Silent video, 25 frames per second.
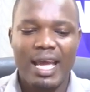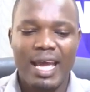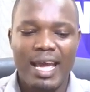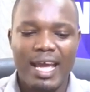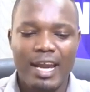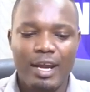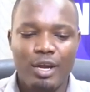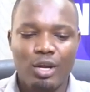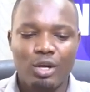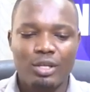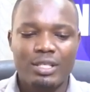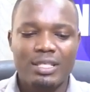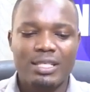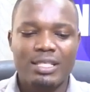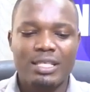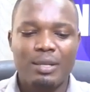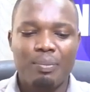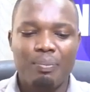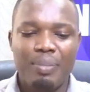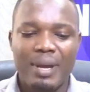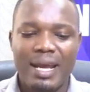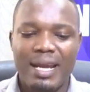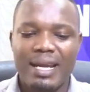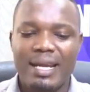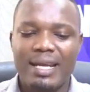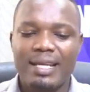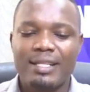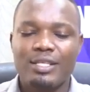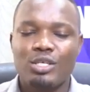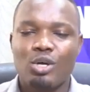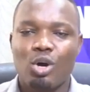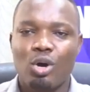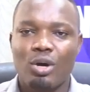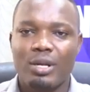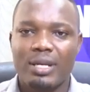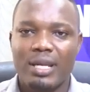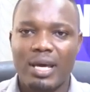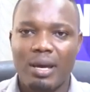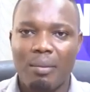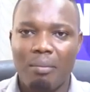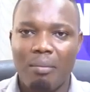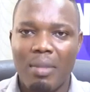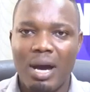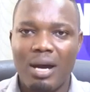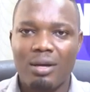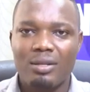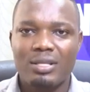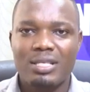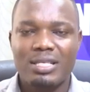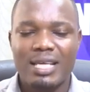and not dependent on a
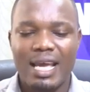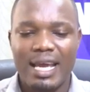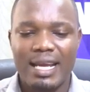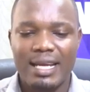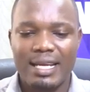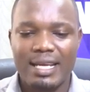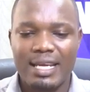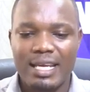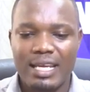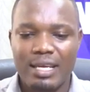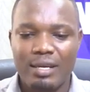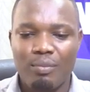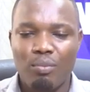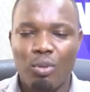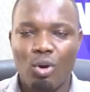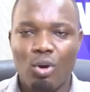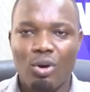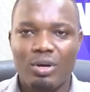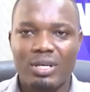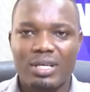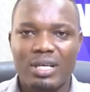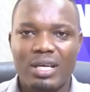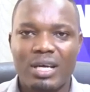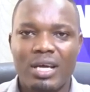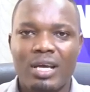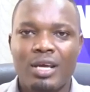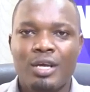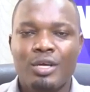mouse and keyboard.